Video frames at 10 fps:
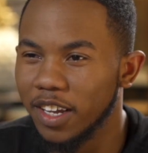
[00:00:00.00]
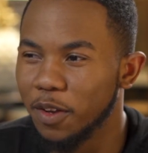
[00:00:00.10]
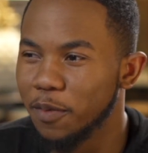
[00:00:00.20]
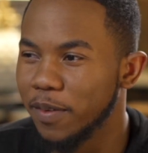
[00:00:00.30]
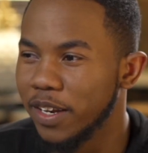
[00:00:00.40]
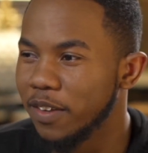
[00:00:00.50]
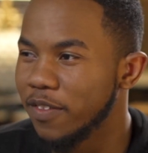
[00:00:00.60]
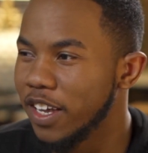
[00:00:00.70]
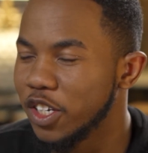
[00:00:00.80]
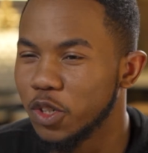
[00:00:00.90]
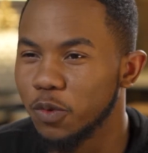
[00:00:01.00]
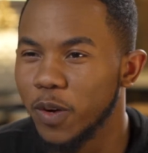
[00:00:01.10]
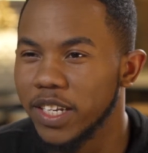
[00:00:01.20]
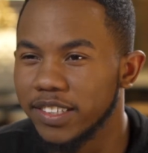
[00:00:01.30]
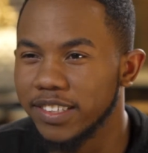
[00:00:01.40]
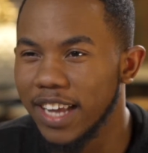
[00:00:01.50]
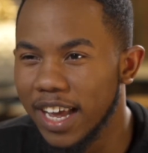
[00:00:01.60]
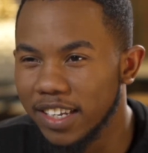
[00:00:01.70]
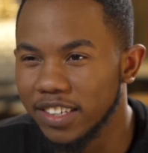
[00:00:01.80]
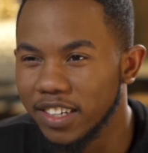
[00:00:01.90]
don't believe that you should waste a
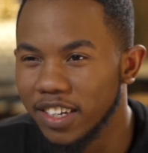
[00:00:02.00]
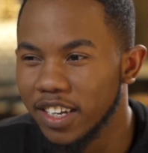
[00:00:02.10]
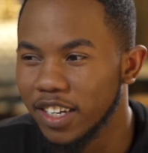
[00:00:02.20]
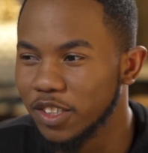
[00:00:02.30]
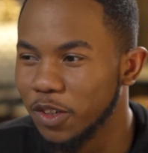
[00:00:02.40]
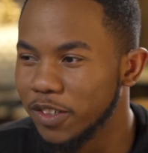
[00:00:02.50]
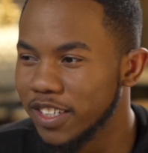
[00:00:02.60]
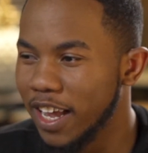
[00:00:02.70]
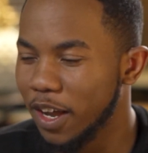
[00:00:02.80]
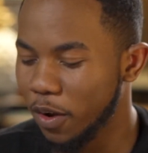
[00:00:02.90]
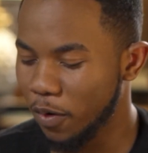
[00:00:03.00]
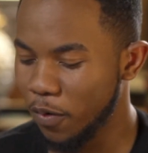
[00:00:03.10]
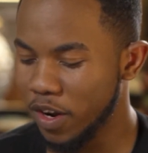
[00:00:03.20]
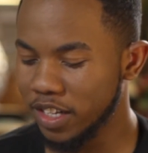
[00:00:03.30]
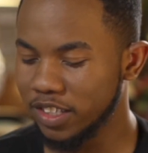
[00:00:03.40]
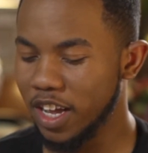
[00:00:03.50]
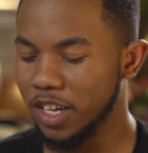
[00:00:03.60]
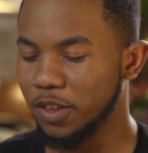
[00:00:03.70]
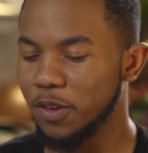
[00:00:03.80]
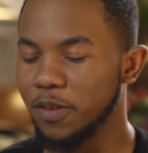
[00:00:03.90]
talent. So it's like when I
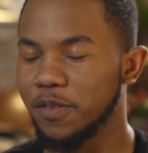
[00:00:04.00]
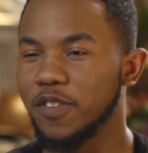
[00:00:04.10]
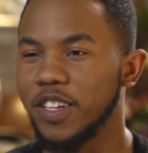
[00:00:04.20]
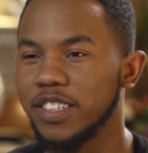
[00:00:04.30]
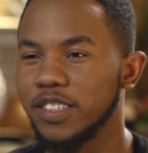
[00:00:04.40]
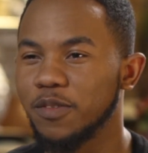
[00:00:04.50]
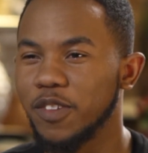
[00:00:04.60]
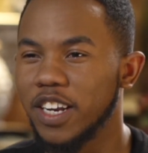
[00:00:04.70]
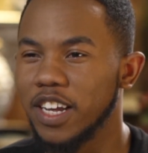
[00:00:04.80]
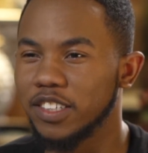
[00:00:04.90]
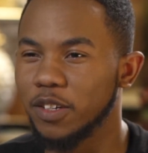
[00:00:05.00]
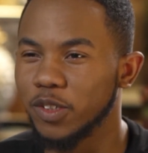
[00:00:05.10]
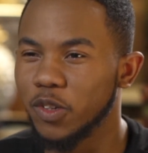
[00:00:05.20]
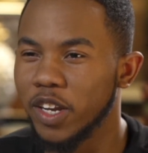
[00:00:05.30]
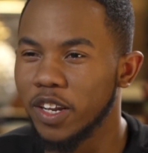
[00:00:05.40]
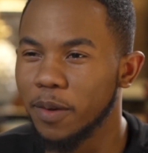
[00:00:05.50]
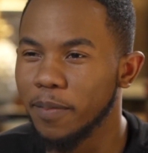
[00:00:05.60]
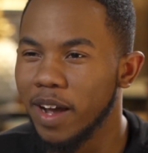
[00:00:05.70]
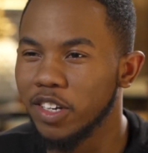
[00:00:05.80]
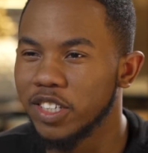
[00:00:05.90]
started doing things and realized I was good at them,
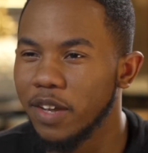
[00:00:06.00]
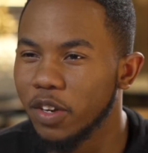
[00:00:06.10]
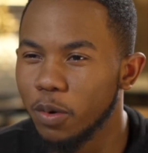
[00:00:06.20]
I just never